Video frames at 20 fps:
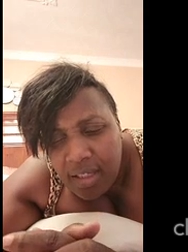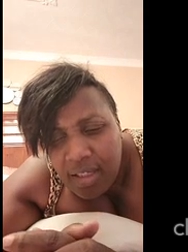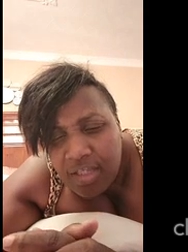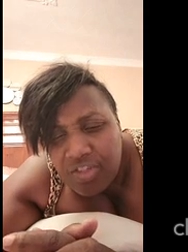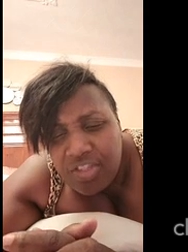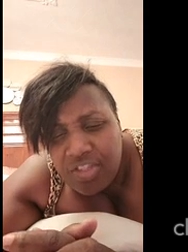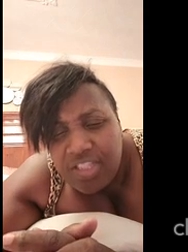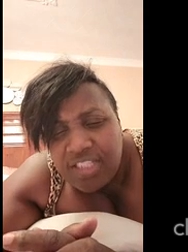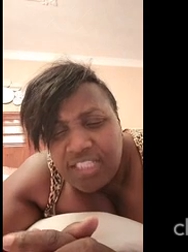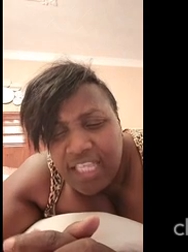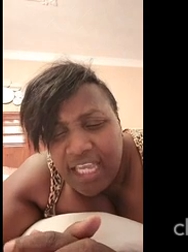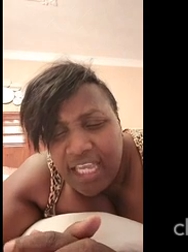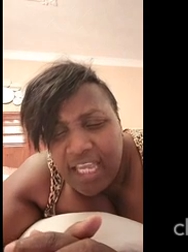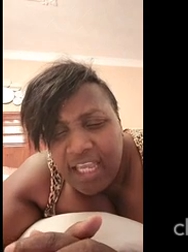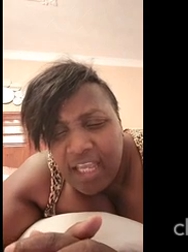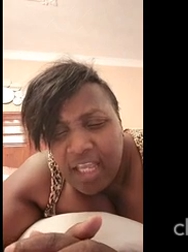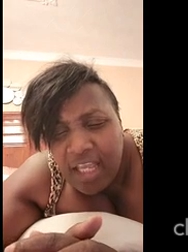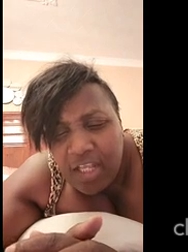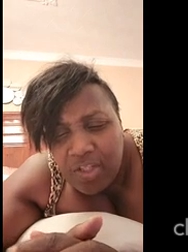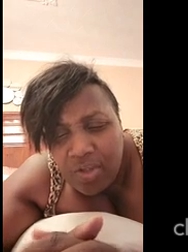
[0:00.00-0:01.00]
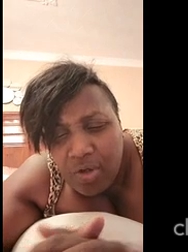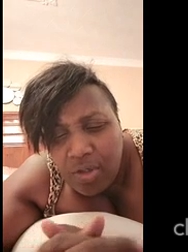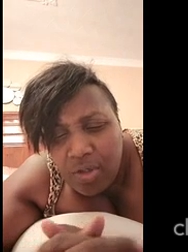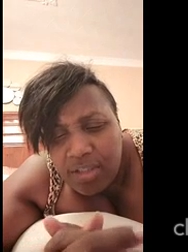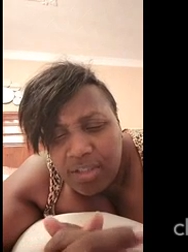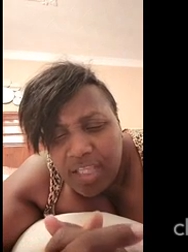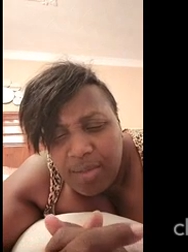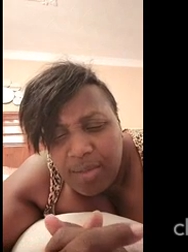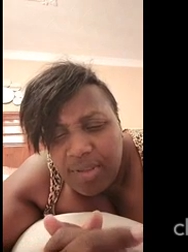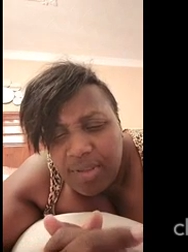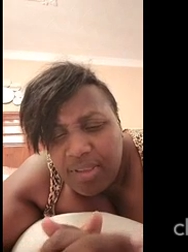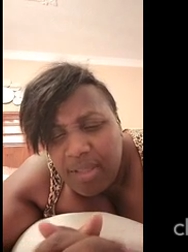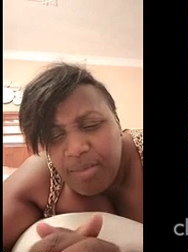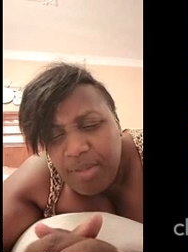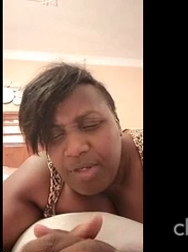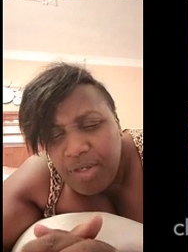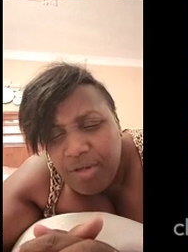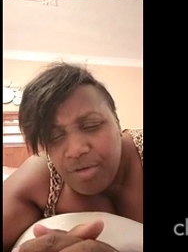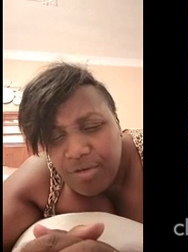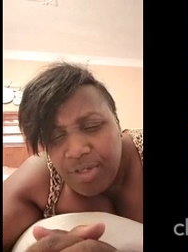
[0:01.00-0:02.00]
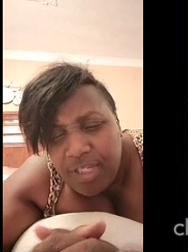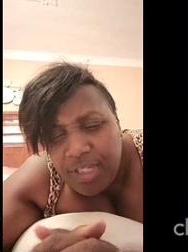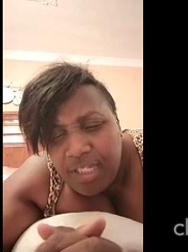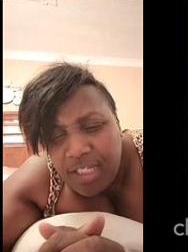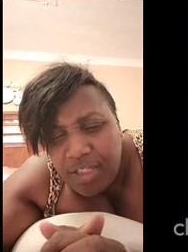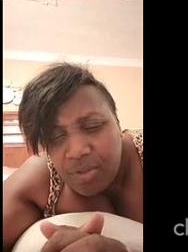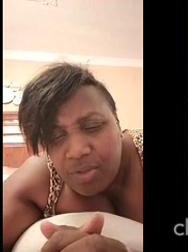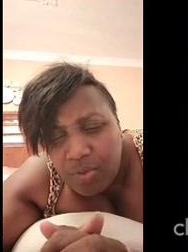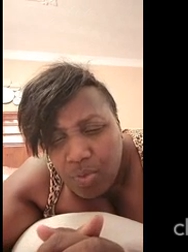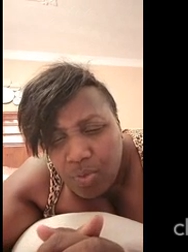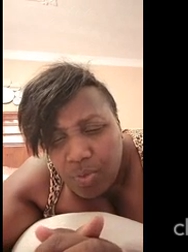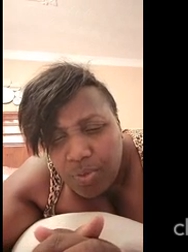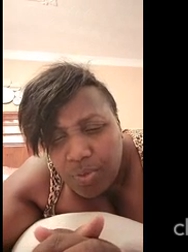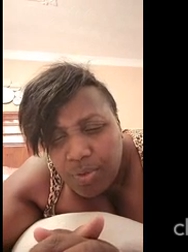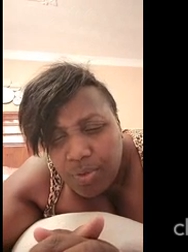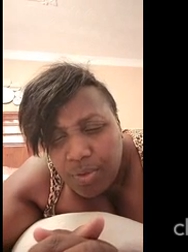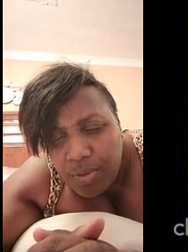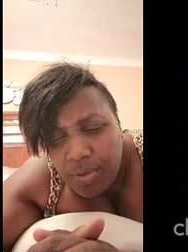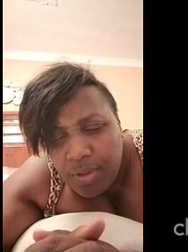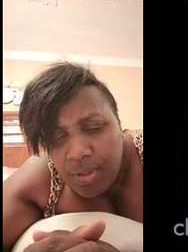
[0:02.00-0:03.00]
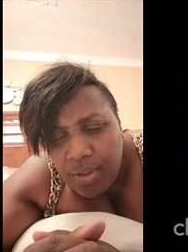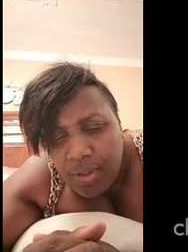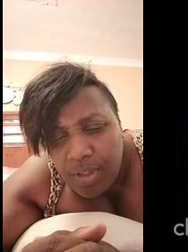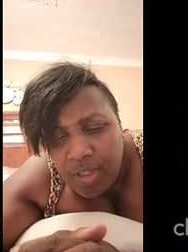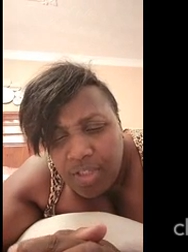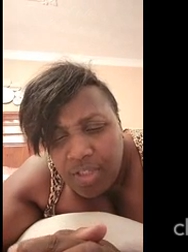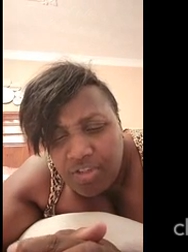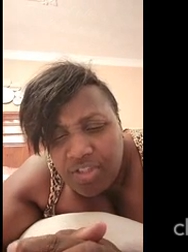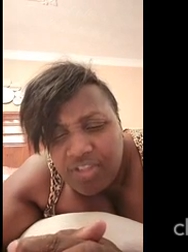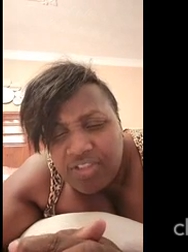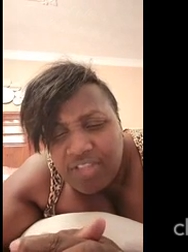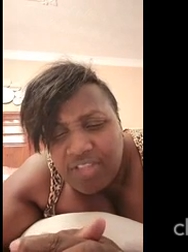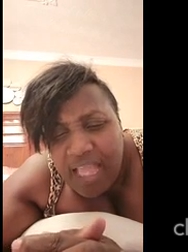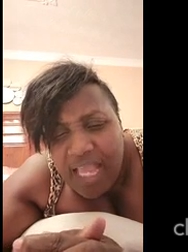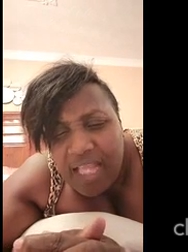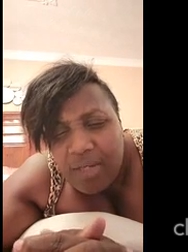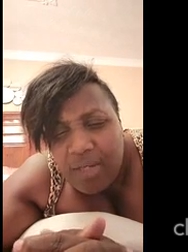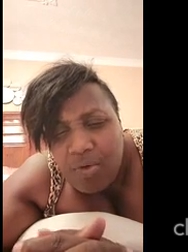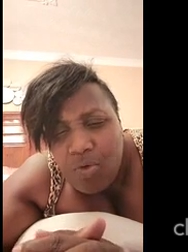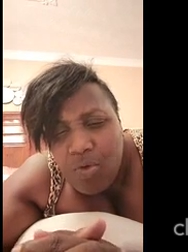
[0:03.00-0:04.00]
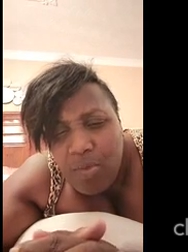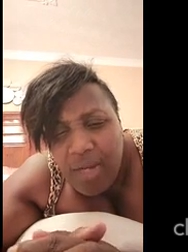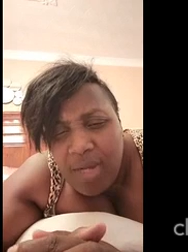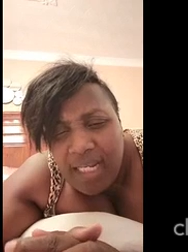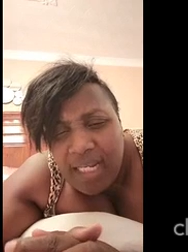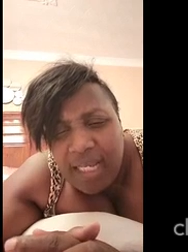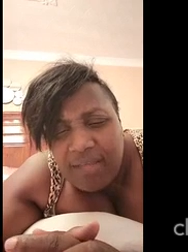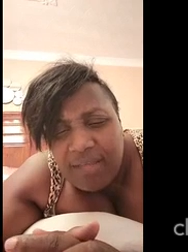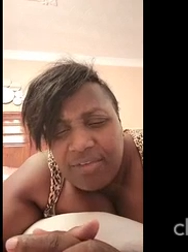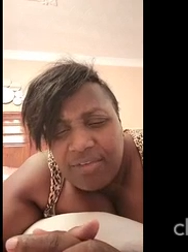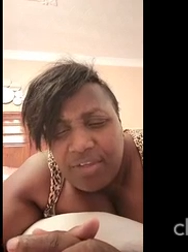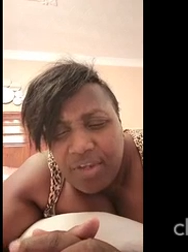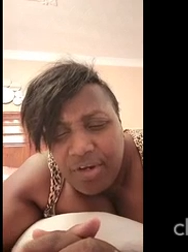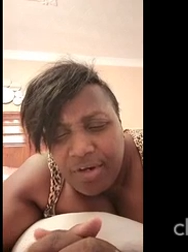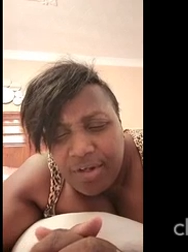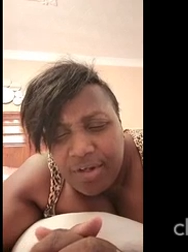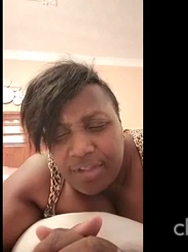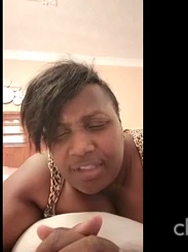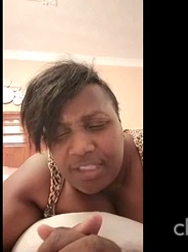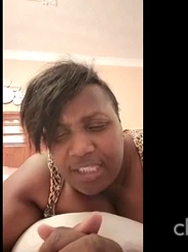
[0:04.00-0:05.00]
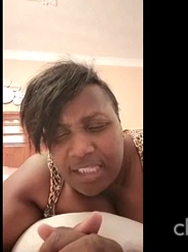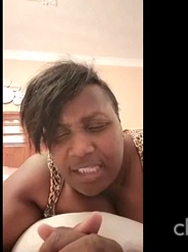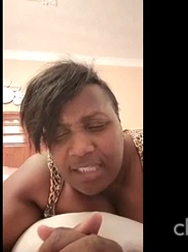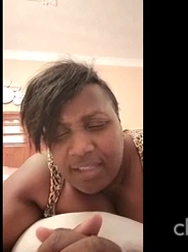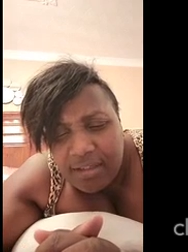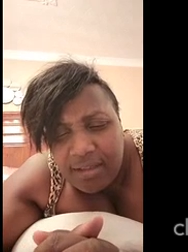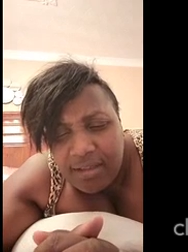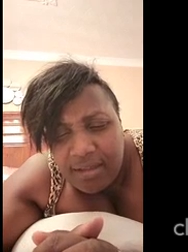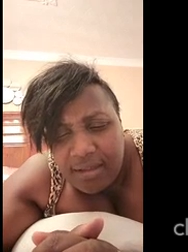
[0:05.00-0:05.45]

She say, don't tell me say me no read it good. She style the woman as dirty.